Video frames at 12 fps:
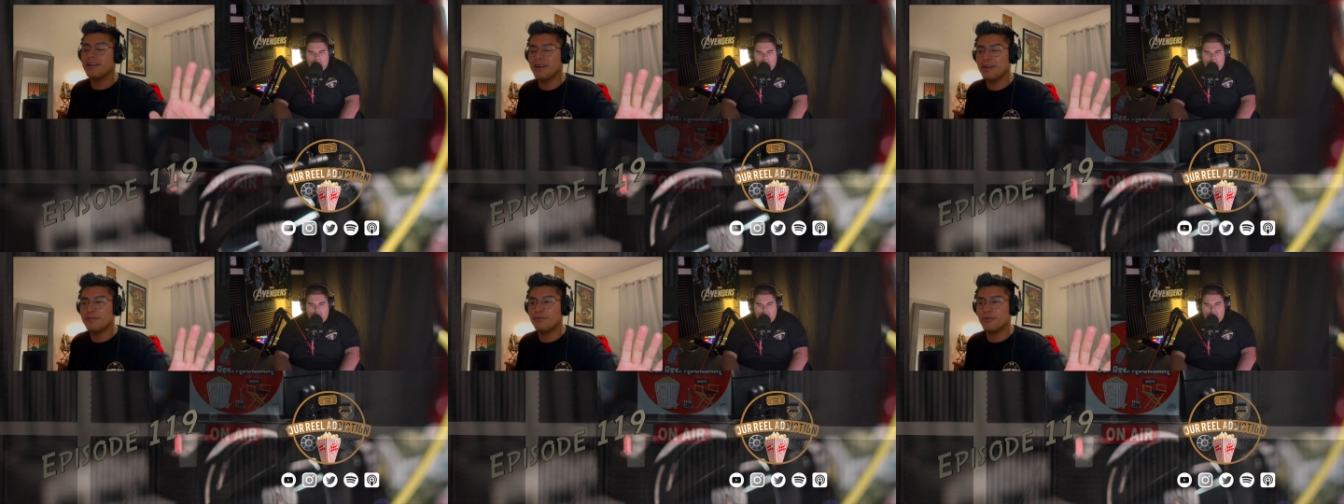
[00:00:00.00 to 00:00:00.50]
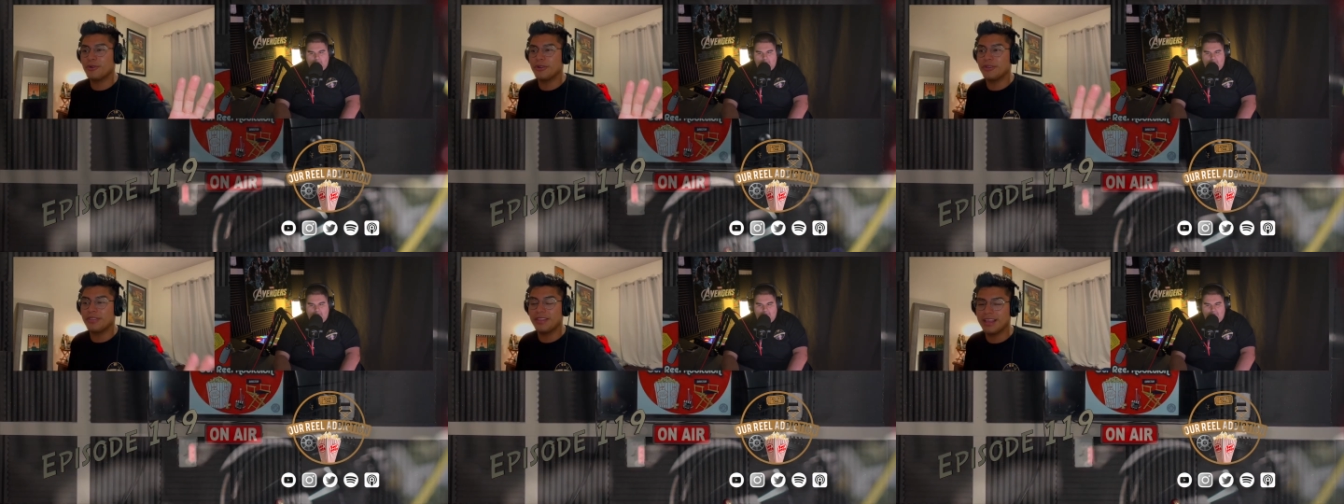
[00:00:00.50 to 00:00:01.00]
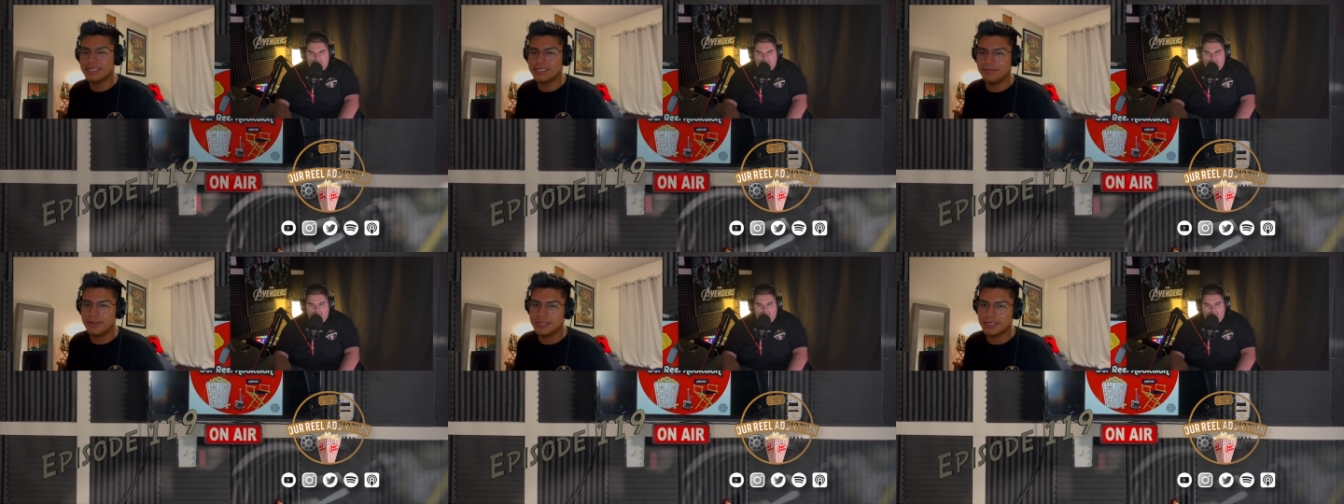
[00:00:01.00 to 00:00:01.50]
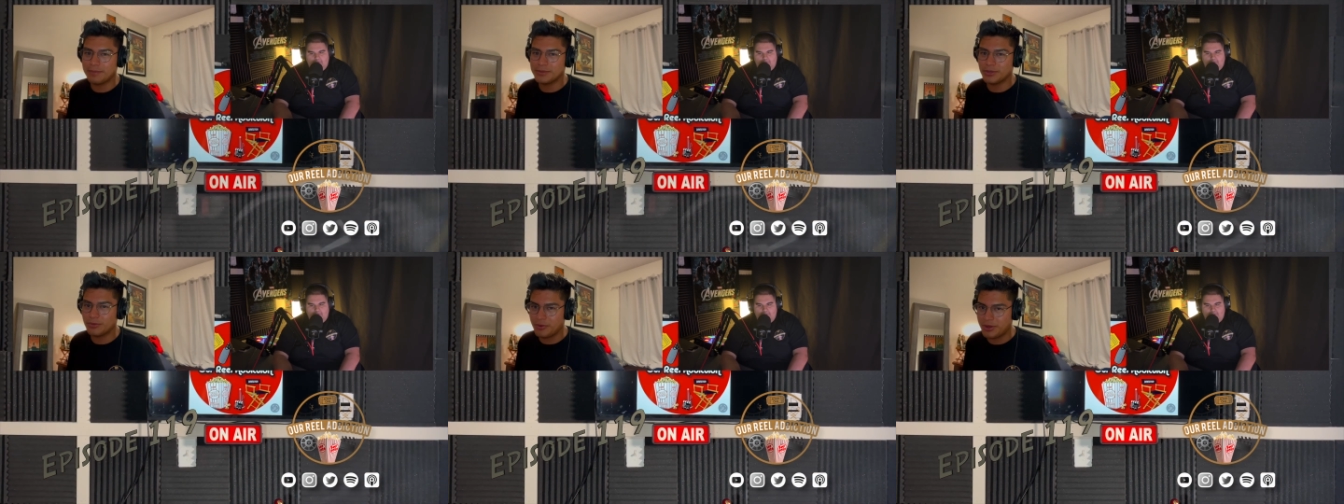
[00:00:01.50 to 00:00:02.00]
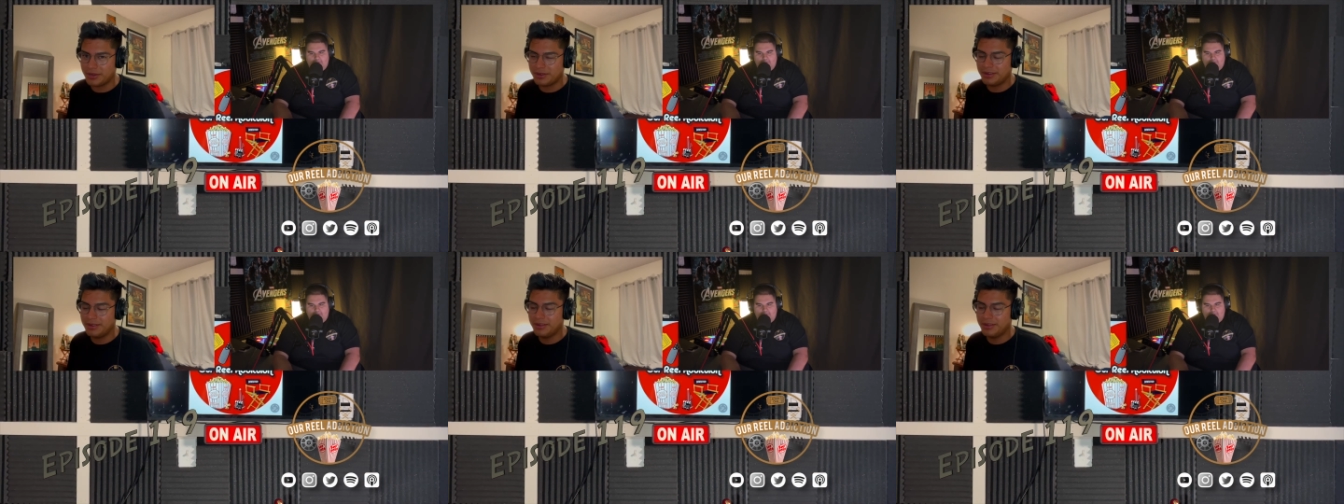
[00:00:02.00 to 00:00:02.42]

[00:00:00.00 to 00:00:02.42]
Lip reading: for The Last of Us episode 1,